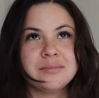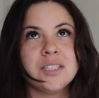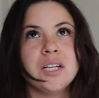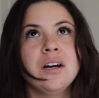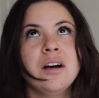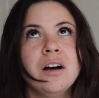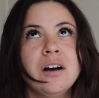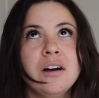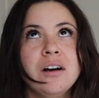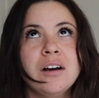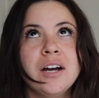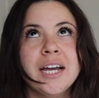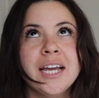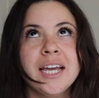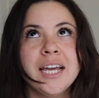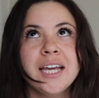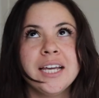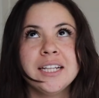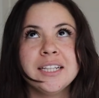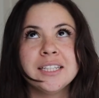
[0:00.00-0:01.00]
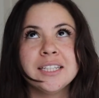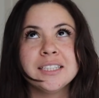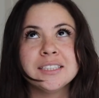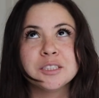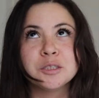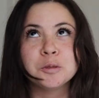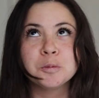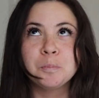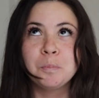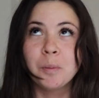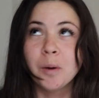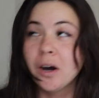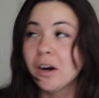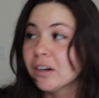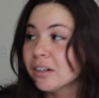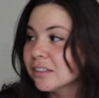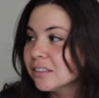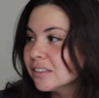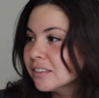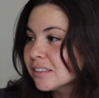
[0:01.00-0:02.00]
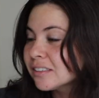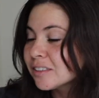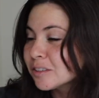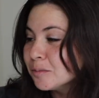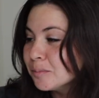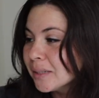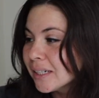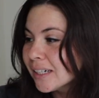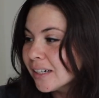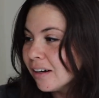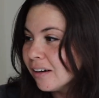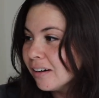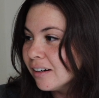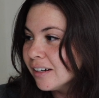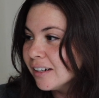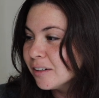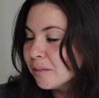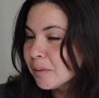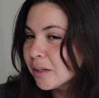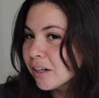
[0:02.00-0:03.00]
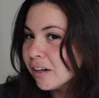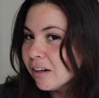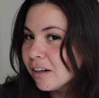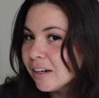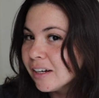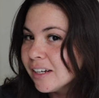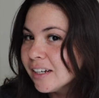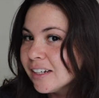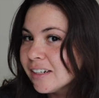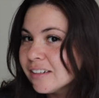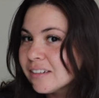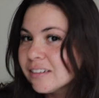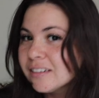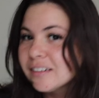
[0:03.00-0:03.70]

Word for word: oh, I hate this part. Oh my god, oh my god.